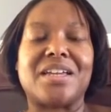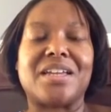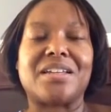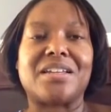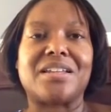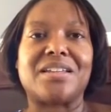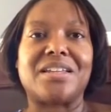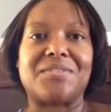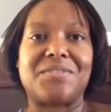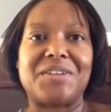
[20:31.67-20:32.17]

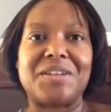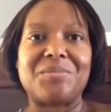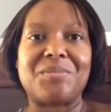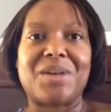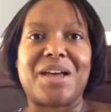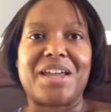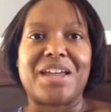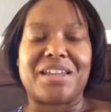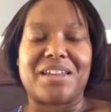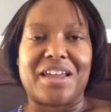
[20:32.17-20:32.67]
living
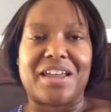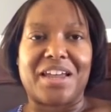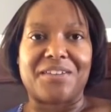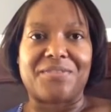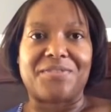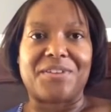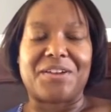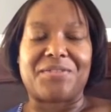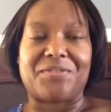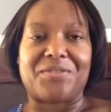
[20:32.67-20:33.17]
my
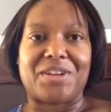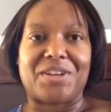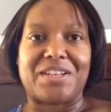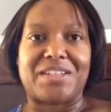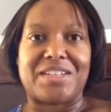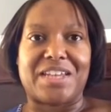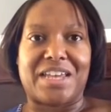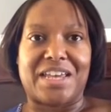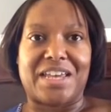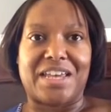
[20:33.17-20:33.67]
life every
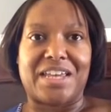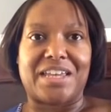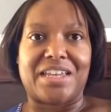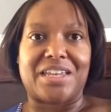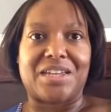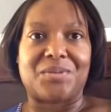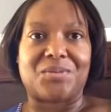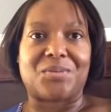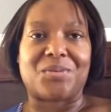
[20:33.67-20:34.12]
day,